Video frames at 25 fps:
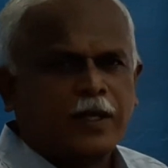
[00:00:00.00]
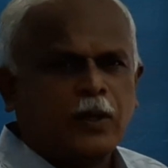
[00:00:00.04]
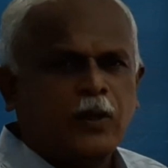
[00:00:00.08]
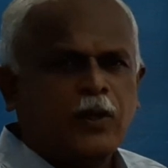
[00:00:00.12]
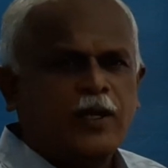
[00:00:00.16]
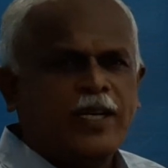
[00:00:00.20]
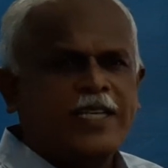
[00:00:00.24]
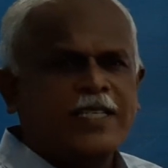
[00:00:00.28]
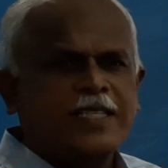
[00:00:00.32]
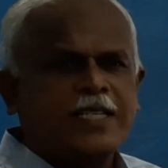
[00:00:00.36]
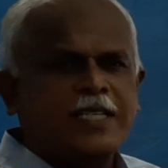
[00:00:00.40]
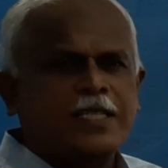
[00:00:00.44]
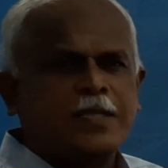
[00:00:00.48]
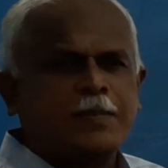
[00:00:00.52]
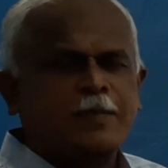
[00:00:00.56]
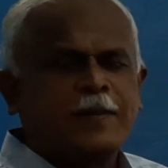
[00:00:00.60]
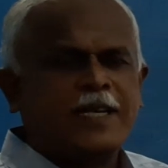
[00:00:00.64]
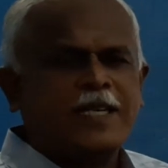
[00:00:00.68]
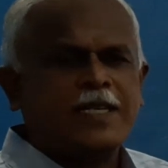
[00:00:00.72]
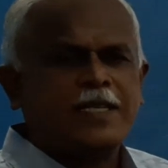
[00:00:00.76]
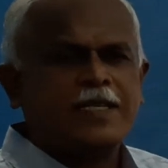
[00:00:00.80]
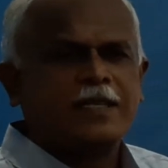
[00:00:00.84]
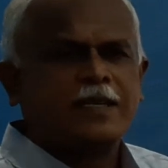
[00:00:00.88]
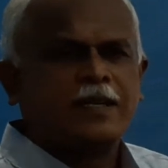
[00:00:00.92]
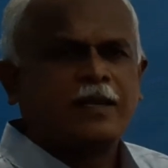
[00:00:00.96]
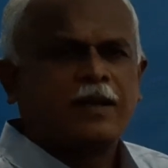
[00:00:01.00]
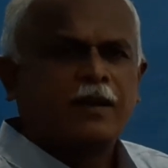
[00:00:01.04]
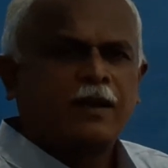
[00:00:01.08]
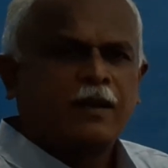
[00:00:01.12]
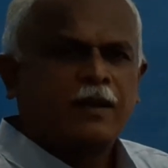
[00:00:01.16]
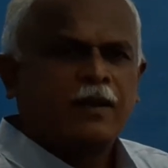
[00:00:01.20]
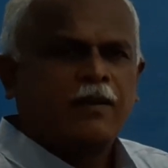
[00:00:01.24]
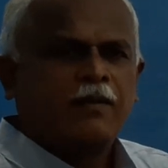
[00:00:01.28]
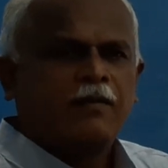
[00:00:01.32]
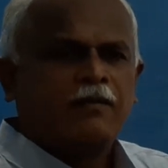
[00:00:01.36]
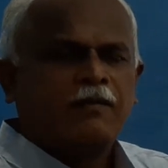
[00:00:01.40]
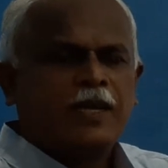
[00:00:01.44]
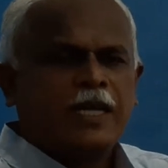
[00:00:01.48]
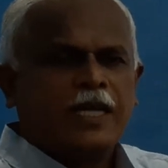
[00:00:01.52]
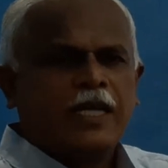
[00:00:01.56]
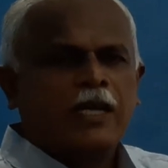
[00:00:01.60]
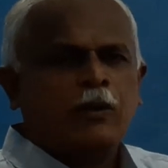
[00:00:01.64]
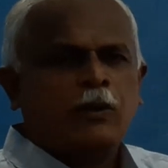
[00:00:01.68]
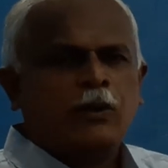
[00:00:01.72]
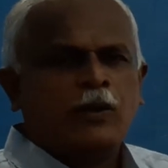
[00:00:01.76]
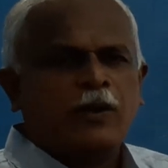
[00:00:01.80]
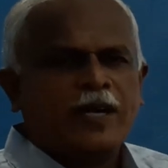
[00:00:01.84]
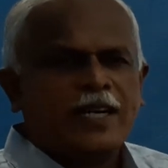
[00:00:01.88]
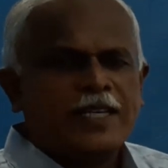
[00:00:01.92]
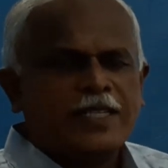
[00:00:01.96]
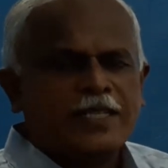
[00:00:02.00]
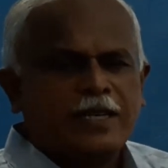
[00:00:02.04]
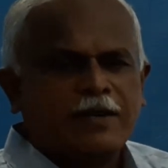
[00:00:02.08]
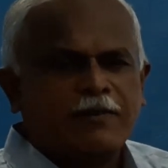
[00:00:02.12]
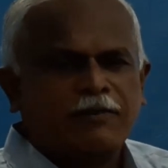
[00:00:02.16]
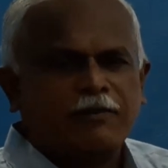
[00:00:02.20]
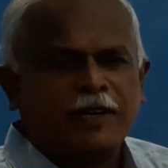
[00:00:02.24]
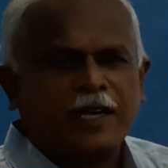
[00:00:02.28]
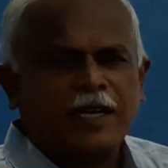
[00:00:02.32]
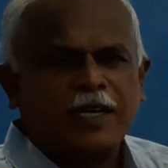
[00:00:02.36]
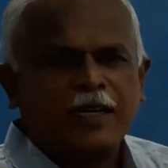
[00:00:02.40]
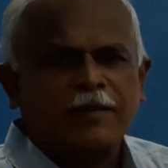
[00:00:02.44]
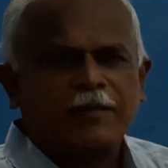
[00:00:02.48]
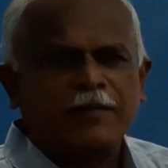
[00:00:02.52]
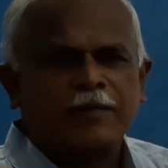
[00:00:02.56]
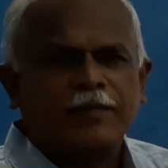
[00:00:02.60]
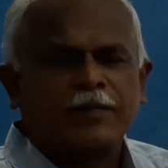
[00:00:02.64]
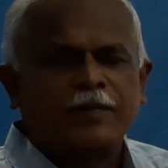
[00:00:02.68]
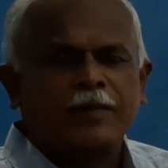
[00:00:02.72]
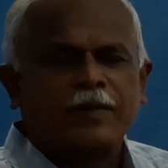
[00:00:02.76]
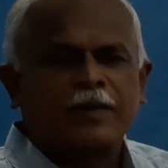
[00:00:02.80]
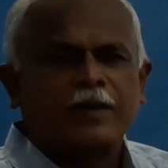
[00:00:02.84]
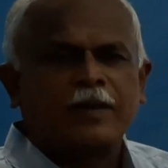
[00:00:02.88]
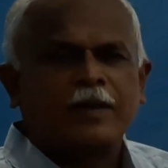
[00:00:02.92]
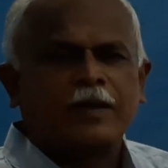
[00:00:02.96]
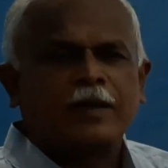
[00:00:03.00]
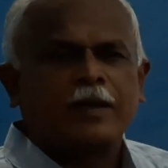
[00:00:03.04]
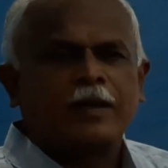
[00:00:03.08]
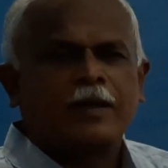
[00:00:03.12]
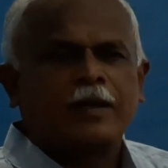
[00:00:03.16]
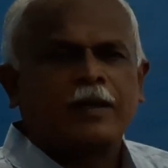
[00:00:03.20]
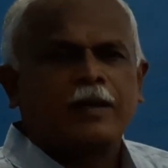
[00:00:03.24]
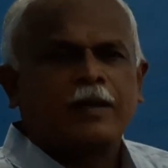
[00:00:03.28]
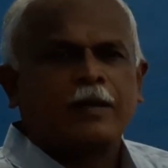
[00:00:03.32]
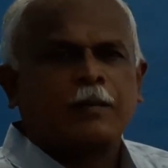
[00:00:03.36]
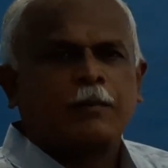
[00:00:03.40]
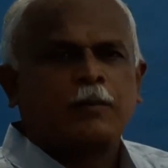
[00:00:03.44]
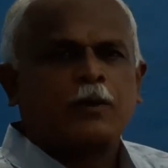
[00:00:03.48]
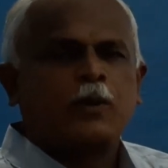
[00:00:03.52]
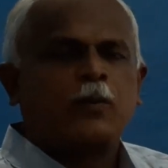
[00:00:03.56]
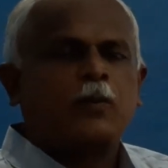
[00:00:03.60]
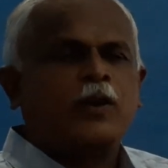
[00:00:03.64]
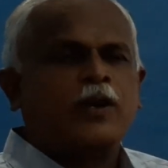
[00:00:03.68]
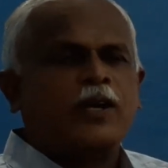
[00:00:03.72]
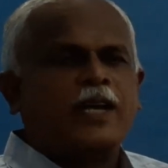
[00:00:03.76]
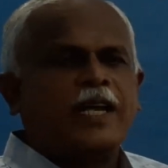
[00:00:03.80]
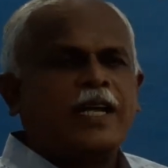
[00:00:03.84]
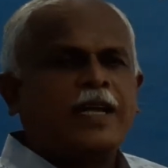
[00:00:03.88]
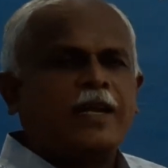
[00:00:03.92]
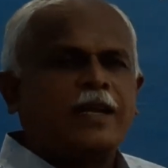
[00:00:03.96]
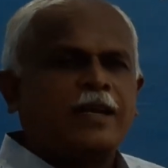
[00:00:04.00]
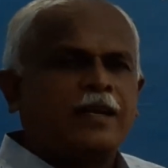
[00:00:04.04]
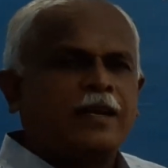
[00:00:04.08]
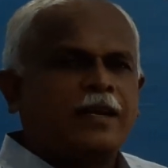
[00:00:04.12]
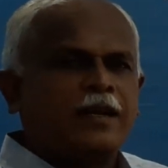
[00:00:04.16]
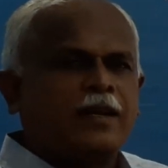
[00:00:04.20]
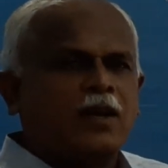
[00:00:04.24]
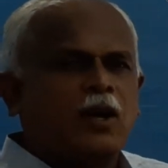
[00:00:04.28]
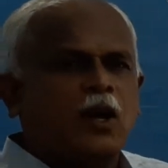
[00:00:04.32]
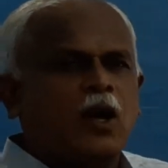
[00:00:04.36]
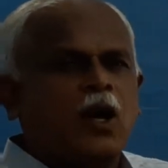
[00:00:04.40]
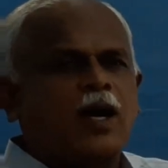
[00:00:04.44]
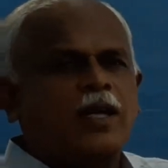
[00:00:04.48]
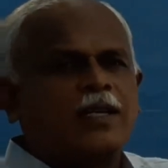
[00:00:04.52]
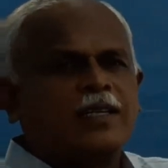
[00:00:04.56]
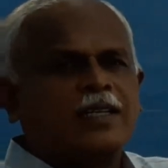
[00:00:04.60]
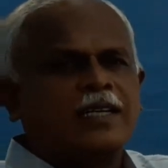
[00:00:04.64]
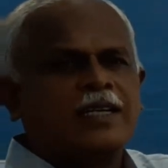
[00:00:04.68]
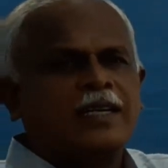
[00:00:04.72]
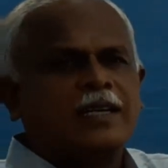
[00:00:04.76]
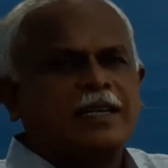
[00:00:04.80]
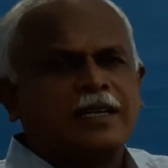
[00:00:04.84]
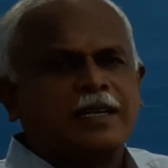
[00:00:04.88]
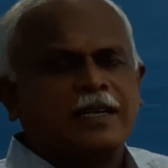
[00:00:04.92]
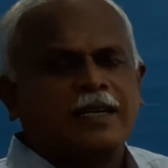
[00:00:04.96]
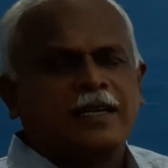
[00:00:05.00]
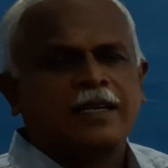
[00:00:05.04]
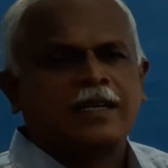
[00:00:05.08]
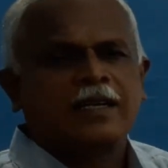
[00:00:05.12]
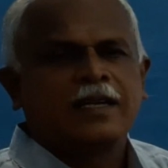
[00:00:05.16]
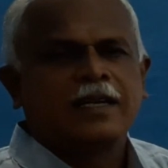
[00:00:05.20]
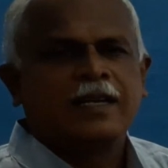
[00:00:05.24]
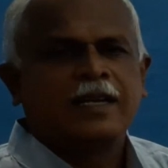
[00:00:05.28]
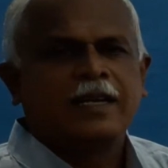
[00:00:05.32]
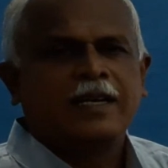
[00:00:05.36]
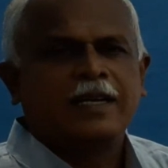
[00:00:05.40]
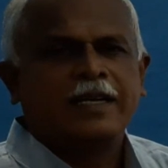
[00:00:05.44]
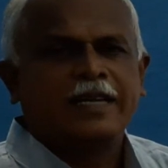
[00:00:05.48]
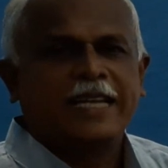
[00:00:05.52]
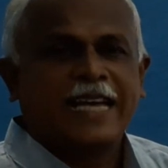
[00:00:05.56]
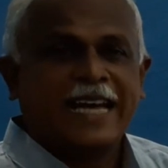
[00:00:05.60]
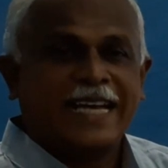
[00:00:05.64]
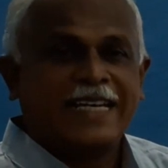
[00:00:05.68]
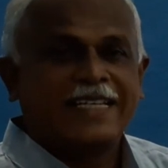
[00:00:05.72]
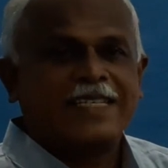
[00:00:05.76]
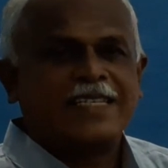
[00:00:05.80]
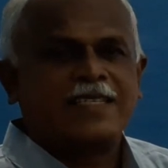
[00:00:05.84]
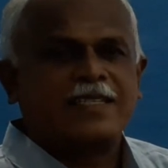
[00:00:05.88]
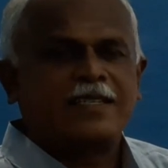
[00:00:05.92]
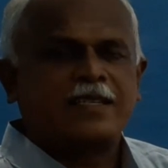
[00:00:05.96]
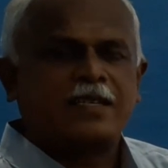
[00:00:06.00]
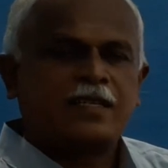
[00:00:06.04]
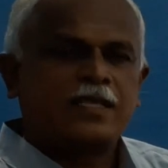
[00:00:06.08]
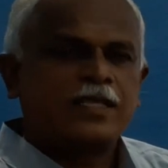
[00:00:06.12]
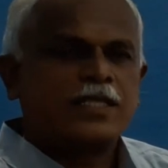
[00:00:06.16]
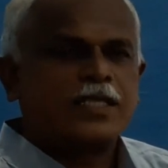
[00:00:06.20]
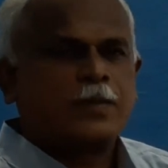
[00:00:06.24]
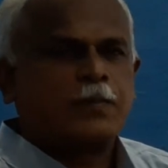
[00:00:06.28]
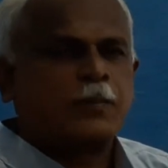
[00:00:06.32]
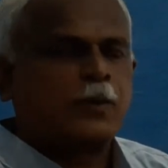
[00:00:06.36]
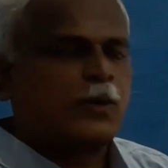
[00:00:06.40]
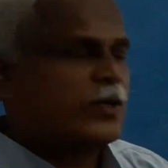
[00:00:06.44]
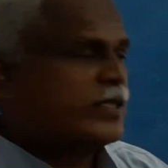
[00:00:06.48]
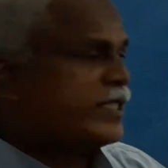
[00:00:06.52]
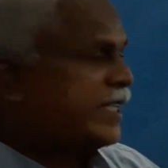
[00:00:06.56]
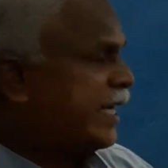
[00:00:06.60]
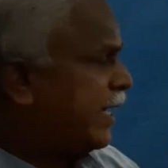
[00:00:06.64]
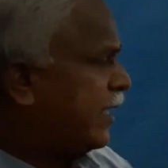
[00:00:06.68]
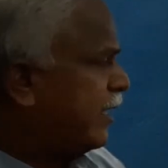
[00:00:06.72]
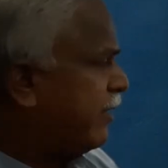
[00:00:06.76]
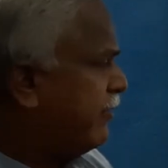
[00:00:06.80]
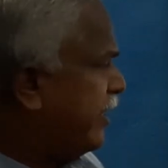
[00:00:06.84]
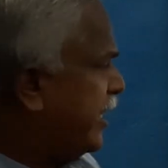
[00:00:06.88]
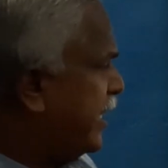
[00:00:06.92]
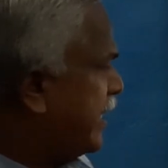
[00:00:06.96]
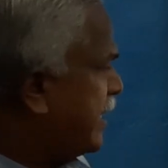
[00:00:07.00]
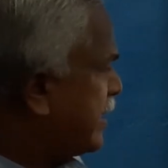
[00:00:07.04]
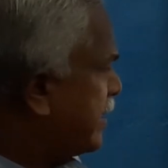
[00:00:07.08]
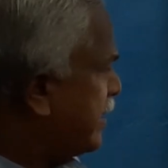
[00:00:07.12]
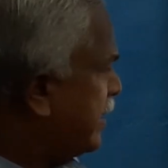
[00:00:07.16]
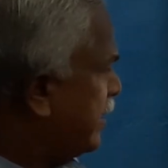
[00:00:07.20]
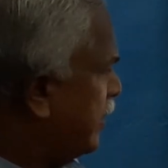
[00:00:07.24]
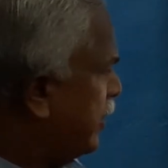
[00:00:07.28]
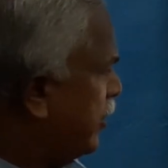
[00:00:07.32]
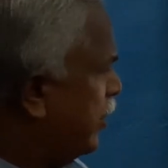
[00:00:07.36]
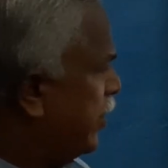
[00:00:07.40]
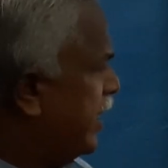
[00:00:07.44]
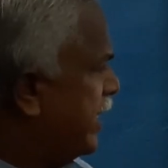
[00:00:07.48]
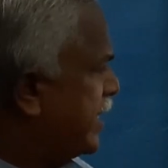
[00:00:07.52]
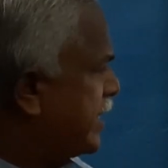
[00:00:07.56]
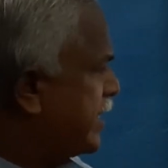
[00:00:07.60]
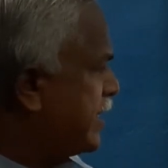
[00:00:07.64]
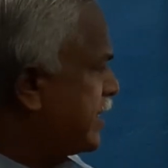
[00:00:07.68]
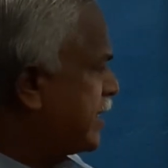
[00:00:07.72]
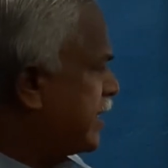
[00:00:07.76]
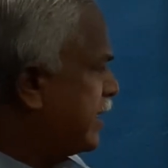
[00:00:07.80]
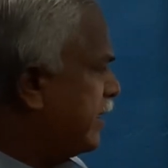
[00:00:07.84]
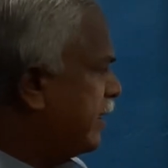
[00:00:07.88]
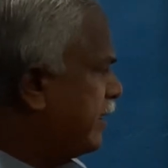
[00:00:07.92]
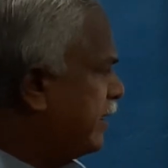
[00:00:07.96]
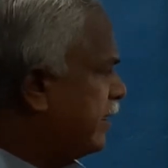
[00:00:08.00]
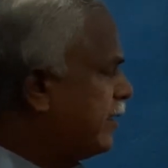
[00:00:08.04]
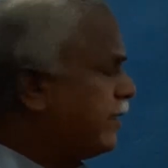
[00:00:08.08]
Donations means we give donation for promoting art and dance, sports activities. Donations.